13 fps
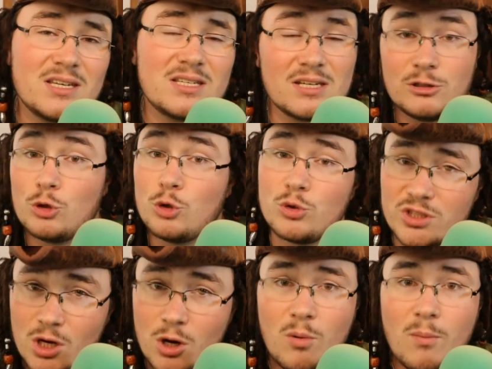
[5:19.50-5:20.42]
to do
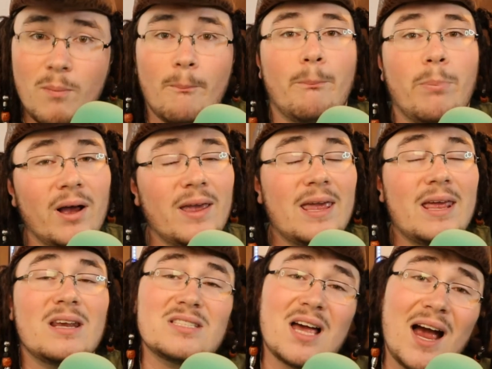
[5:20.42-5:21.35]
so, but it
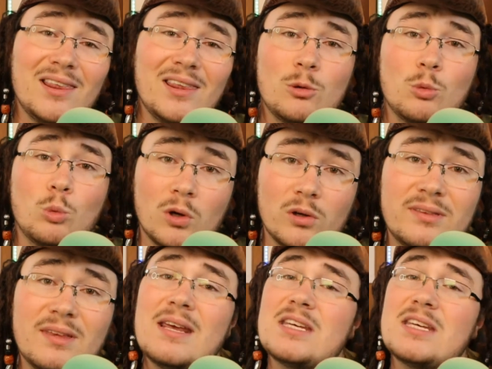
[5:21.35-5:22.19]
is highly worth it,